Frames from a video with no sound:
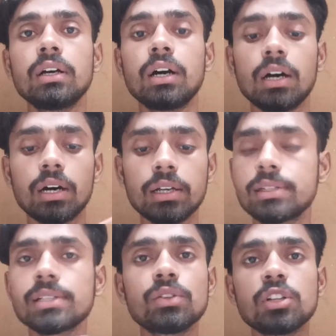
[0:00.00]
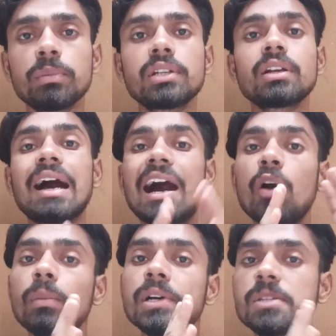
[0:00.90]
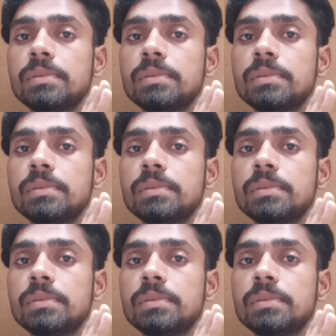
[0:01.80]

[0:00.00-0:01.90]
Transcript: it does not matter how much